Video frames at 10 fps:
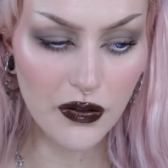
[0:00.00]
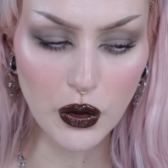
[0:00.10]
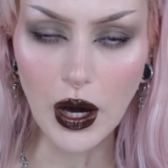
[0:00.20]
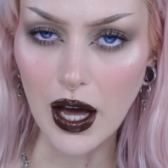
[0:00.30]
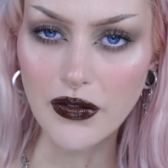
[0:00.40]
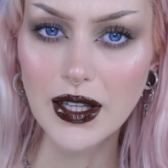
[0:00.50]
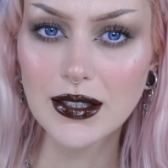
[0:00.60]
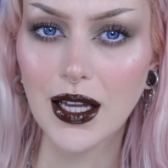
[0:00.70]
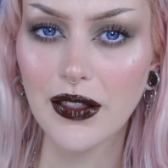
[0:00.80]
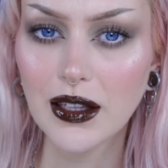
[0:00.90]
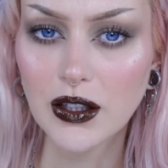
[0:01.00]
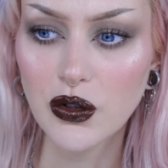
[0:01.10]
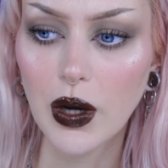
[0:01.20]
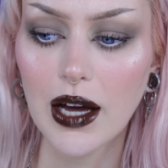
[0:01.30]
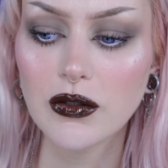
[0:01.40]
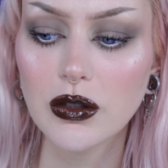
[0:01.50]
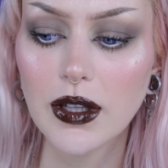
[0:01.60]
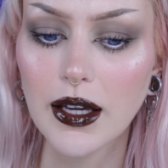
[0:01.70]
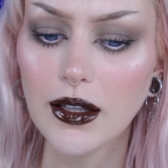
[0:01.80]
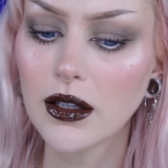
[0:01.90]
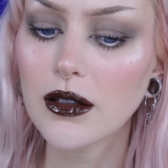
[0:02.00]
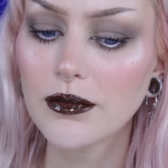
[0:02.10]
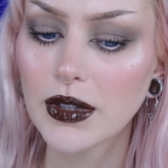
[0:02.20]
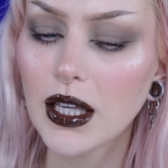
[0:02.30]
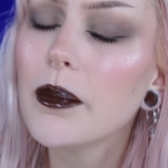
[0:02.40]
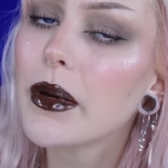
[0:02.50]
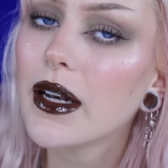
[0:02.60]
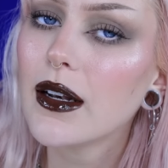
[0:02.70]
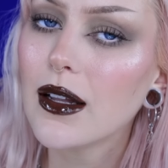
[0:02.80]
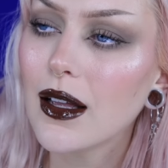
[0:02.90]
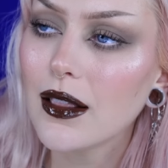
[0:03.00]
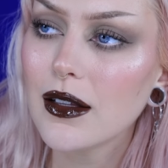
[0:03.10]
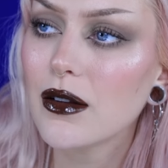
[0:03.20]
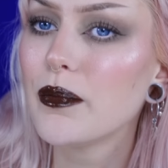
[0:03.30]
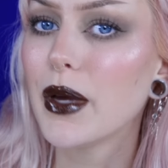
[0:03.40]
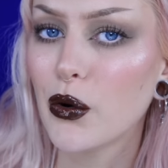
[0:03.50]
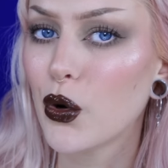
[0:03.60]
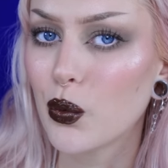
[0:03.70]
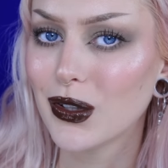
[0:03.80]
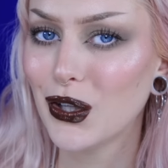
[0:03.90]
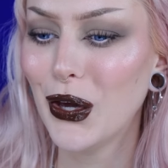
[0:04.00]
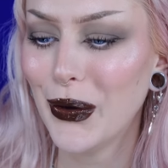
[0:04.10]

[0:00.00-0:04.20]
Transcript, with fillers: If you have this, I think that you have to like keep an, a little mirror with